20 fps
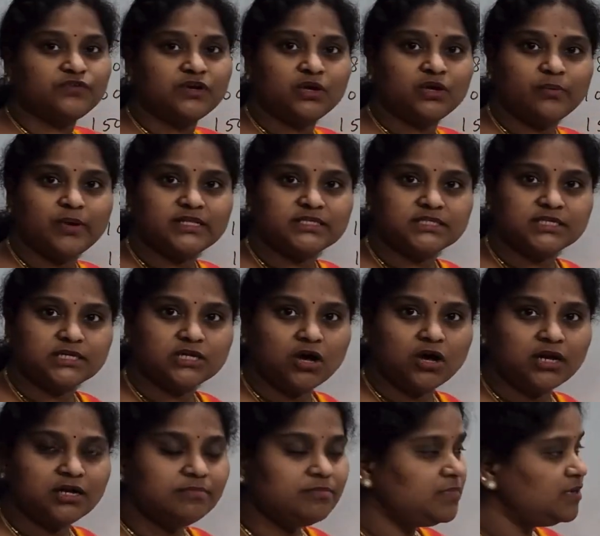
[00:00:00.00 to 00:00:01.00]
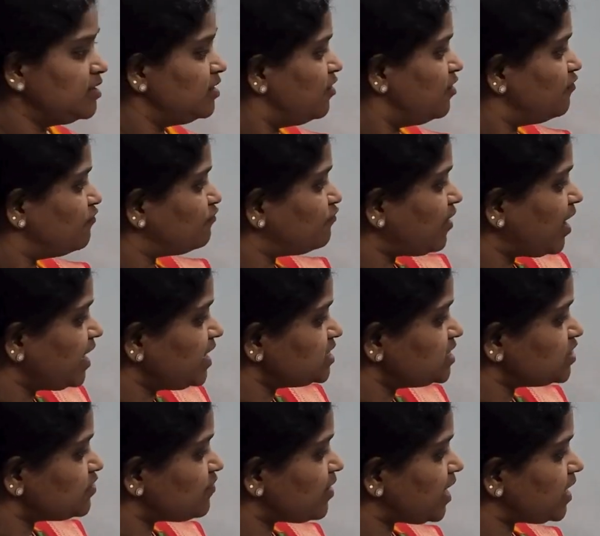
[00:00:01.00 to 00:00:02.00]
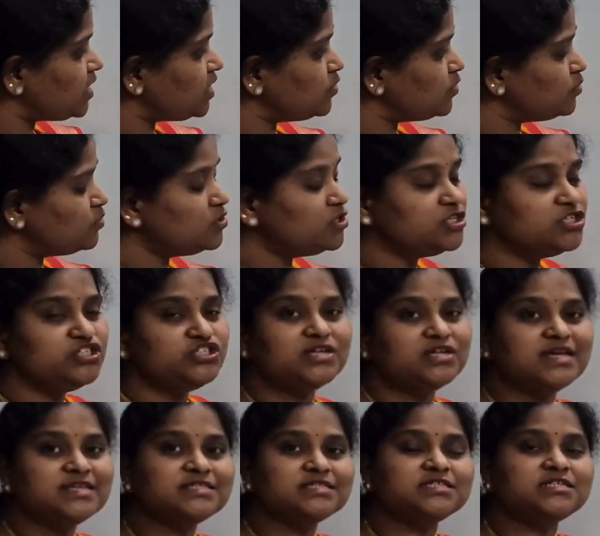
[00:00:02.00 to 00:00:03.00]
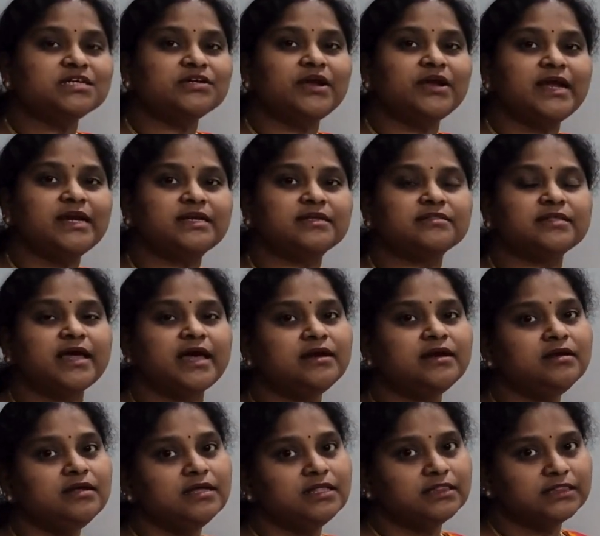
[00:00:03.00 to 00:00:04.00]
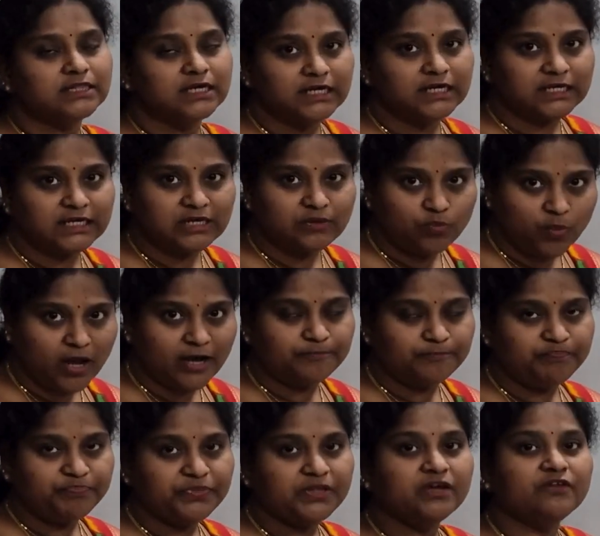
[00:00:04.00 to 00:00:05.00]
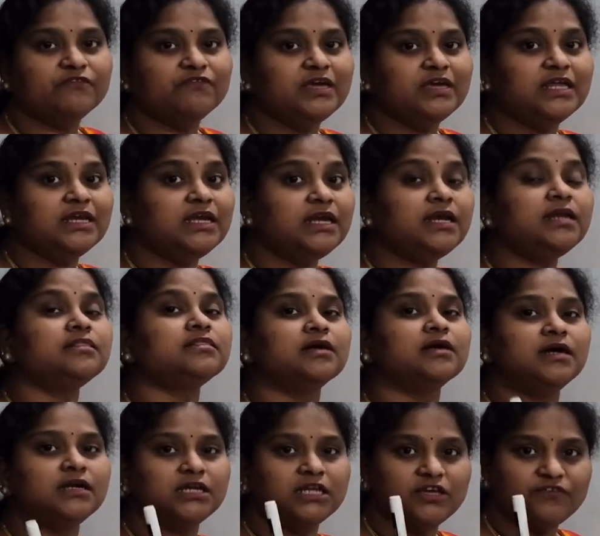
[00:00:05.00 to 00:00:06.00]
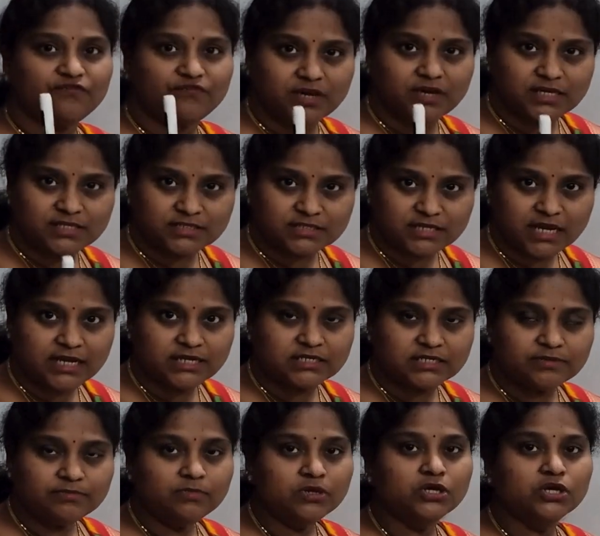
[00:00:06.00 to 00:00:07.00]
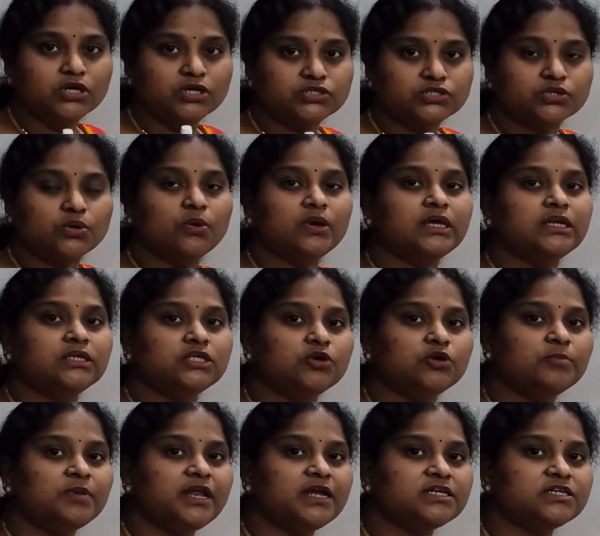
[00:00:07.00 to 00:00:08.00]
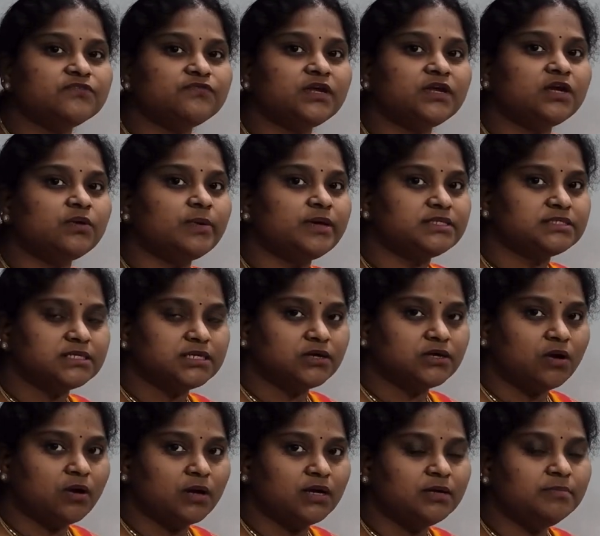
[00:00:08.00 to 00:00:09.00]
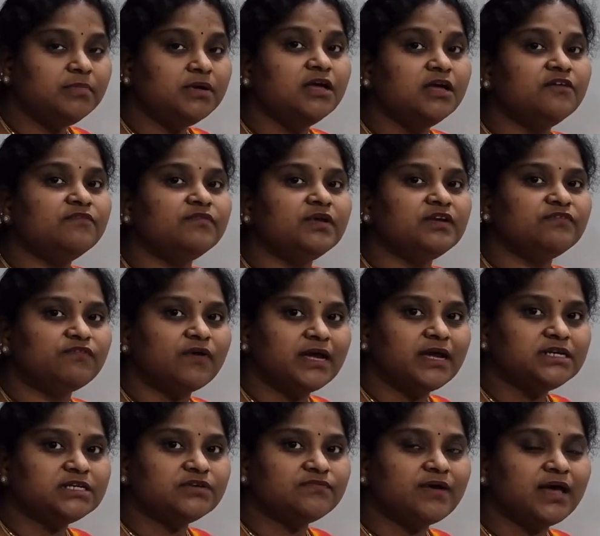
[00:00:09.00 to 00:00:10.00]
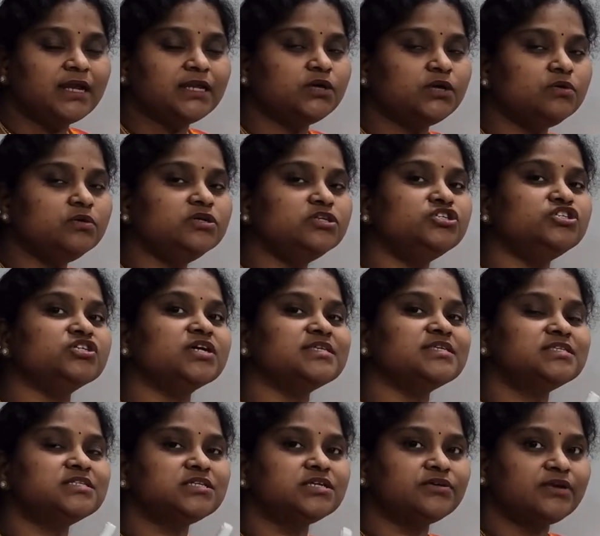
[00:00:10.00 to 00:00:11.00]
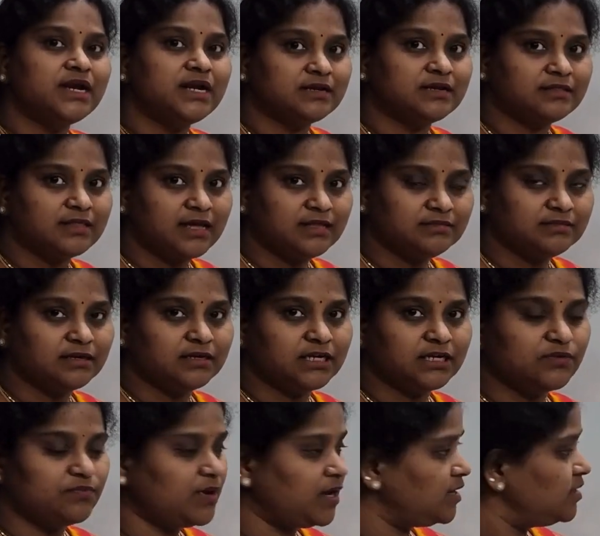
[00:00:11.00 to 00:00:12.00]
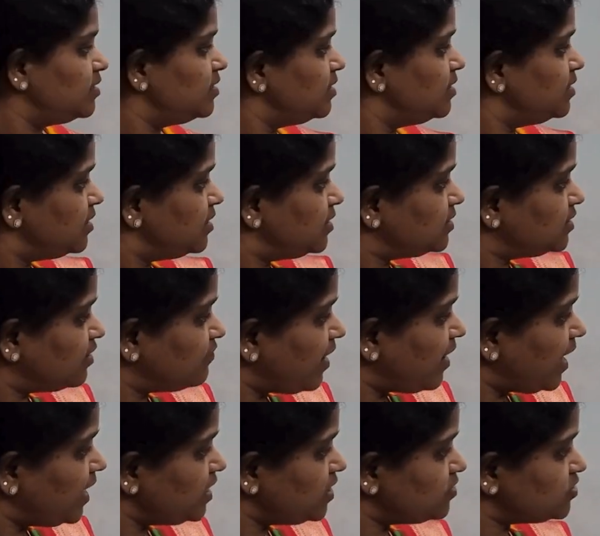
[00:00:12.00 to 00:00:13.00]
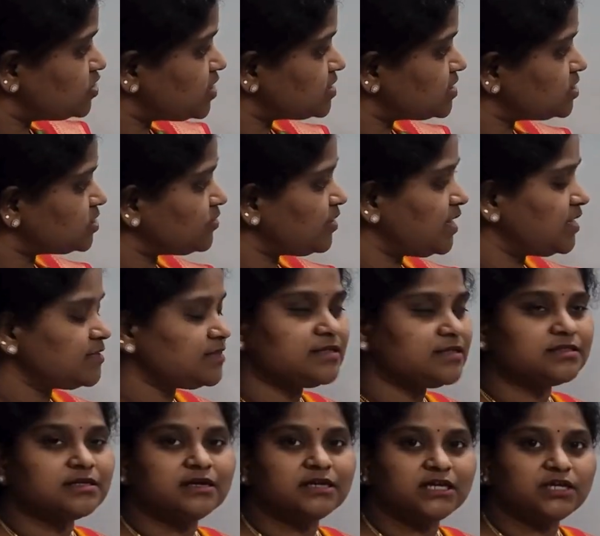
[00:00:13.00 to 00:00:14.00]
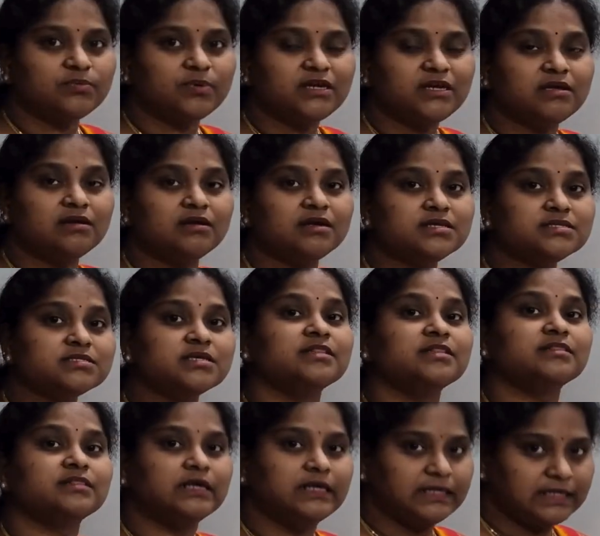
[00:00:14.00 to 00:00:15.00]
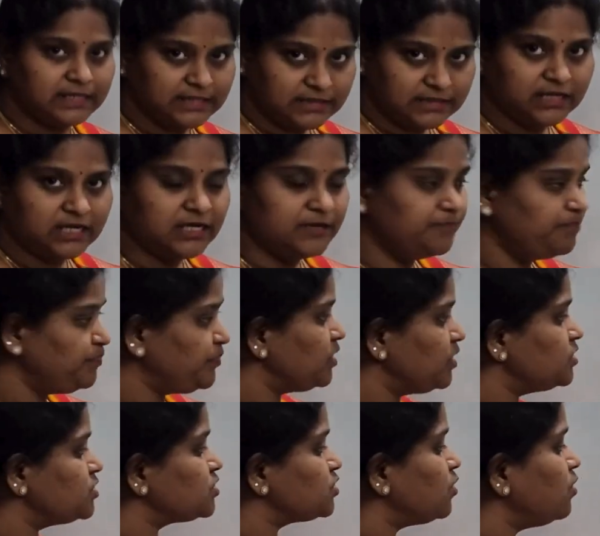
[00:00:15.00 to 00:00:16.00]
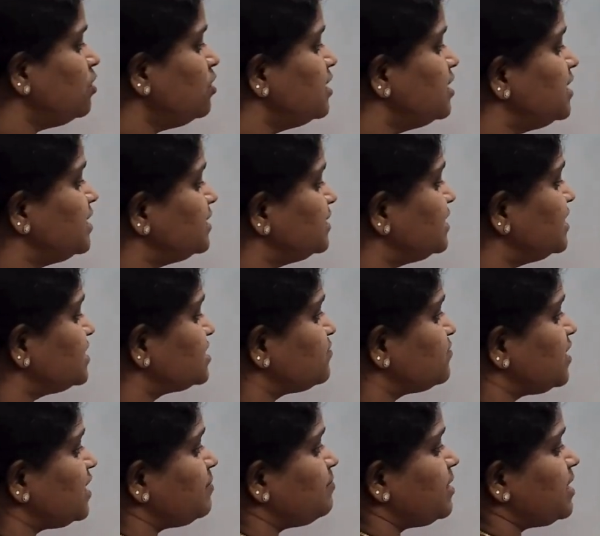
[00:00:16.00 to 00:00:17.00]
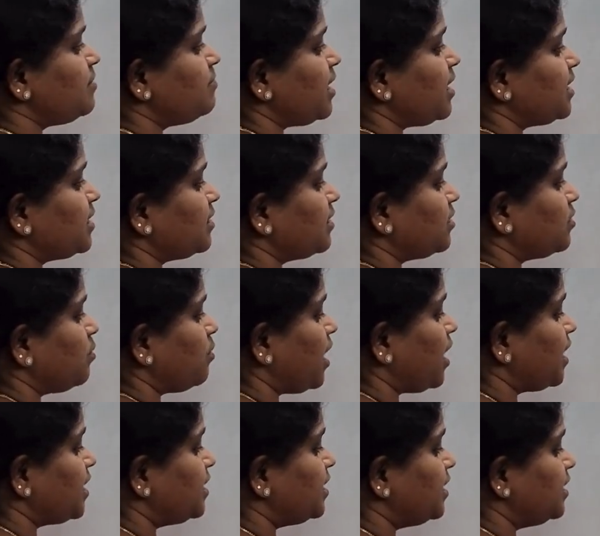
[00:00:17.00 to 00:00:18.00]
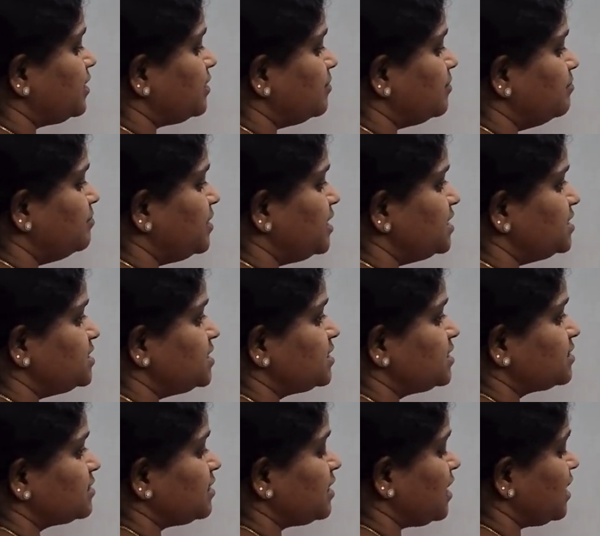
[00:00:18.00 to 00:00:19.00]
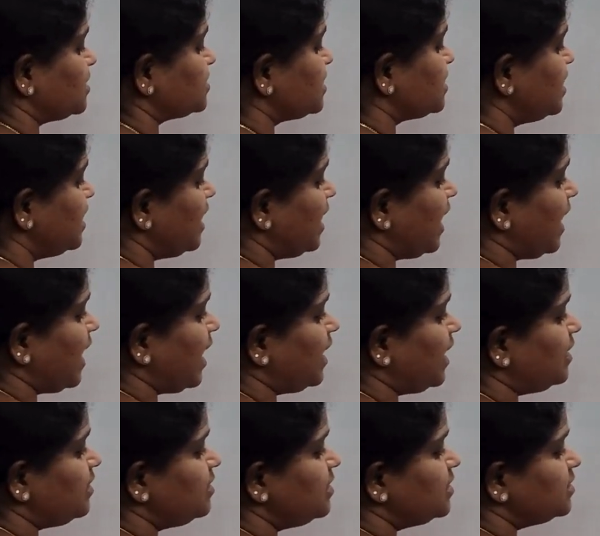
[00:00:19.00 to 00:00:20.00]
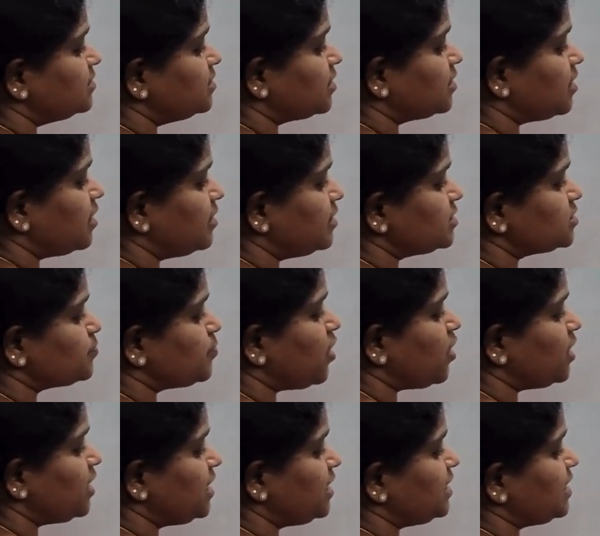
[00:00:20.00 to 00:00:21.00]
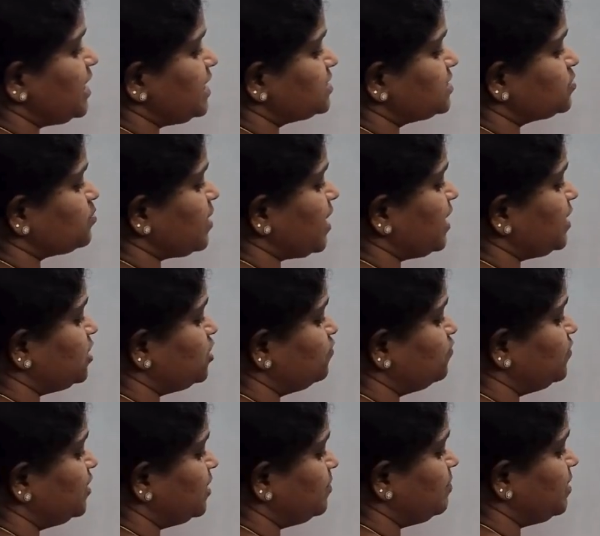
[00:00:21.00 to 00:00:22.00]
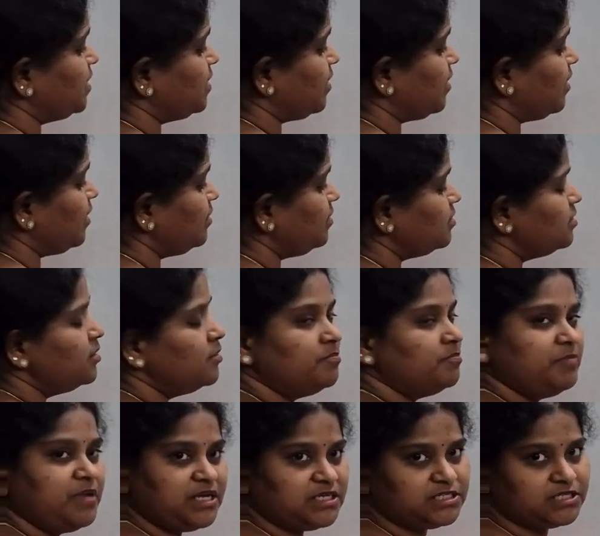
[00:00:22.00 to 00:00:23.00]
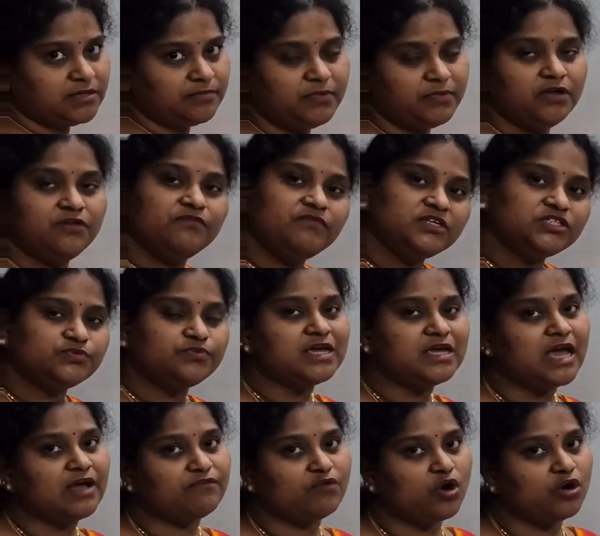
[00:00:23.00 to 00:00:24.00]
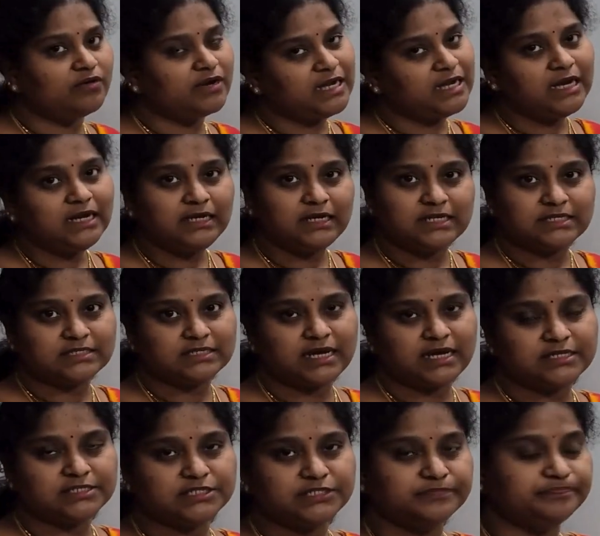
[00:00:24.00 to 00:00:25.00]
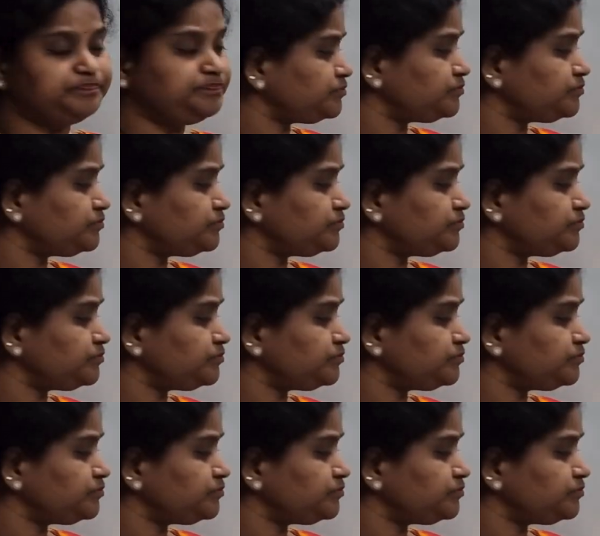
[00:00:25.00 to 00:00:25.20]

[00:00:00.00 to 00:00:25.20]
frequency column, find a value just greater than 31. We need 31st item. So in cumulative frequency column, we'll find a value just greater than 31. The value just greater than 31 here is 33. So this will be my required median class and the corresponding x value will be our median, which we have already discussed.